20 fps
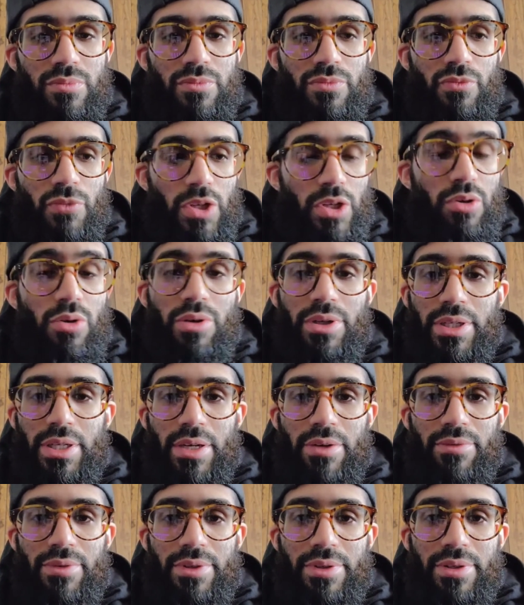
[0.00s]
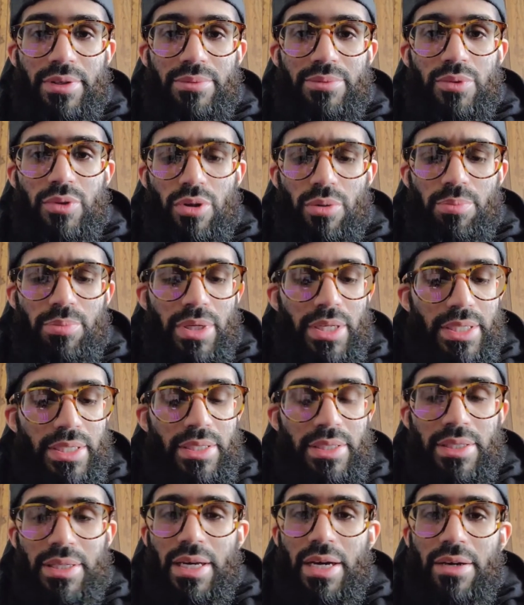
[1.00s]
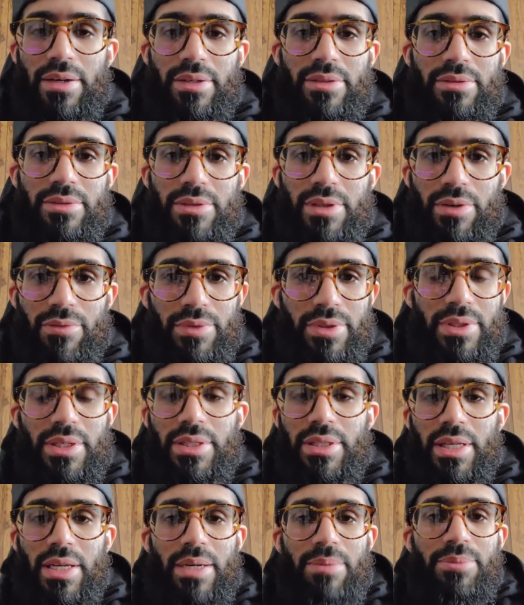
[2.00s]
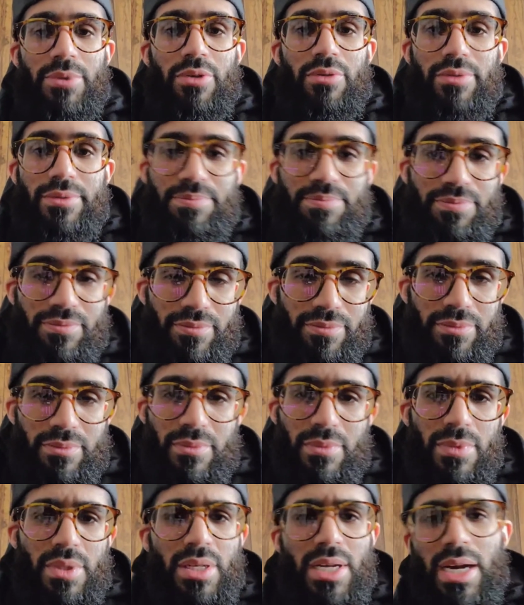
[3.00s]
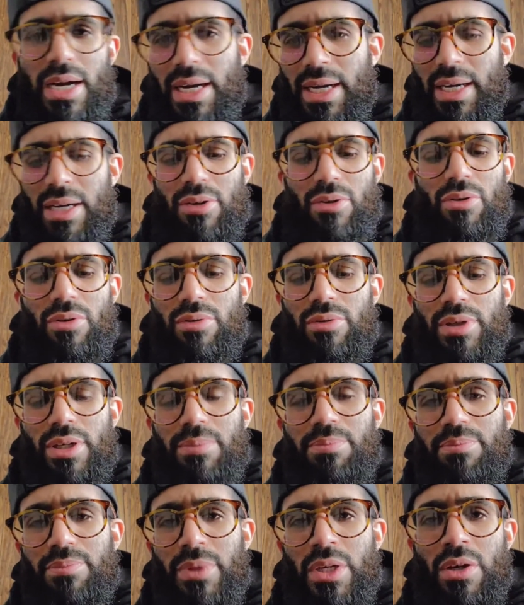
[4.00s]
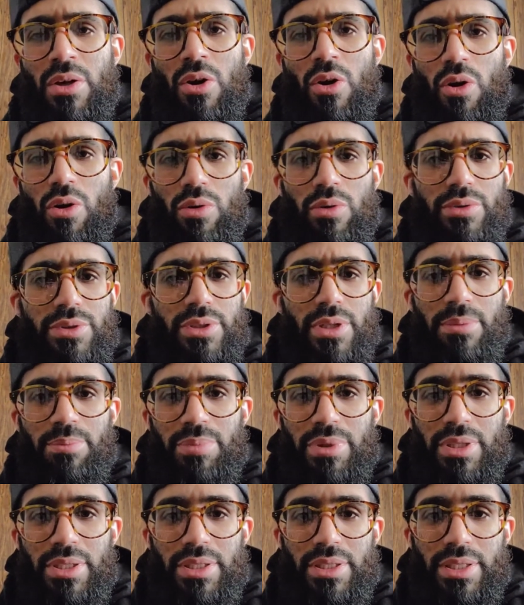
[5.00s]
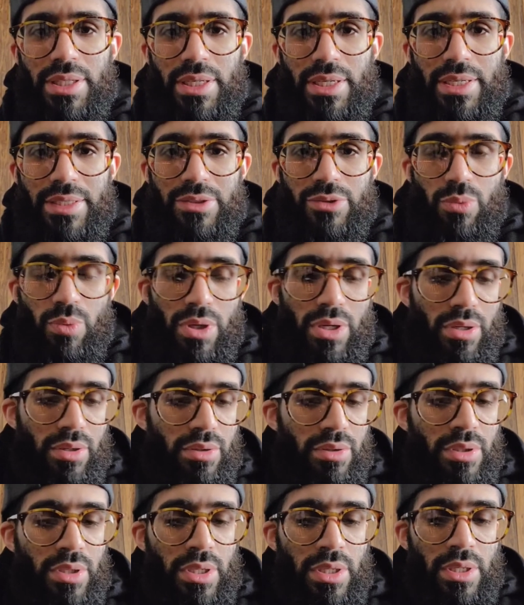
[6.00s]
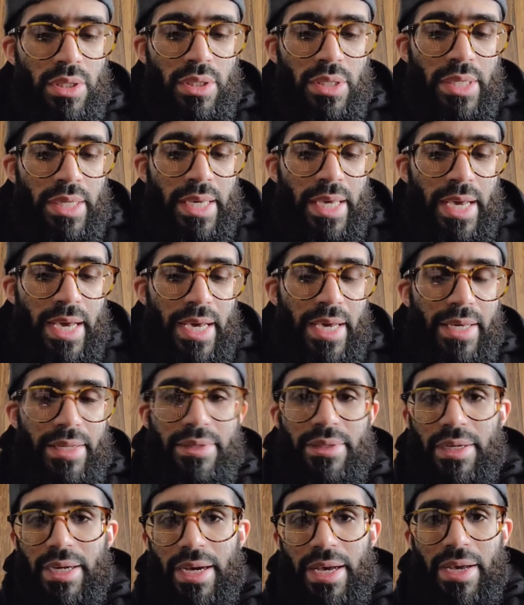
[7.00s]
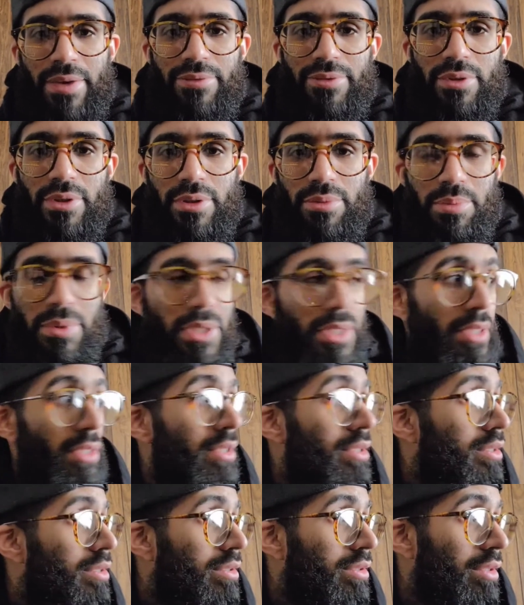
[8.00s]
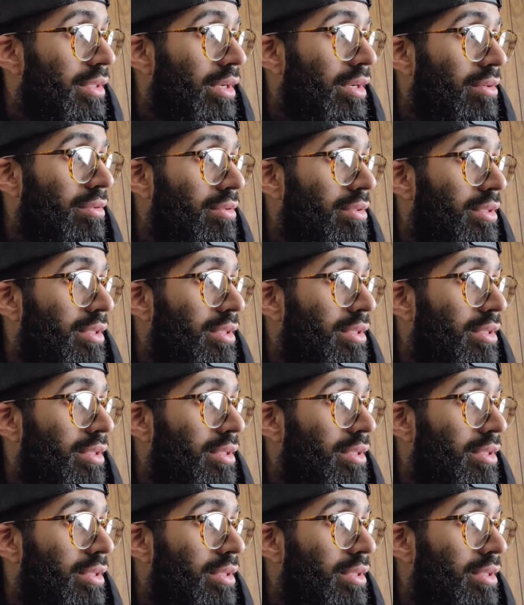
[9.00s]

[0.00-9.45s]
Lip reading: recording everything, you know, breaking it down and everything that I'm doing. I got a whole hose complete kit as well, and I have to admit, you know,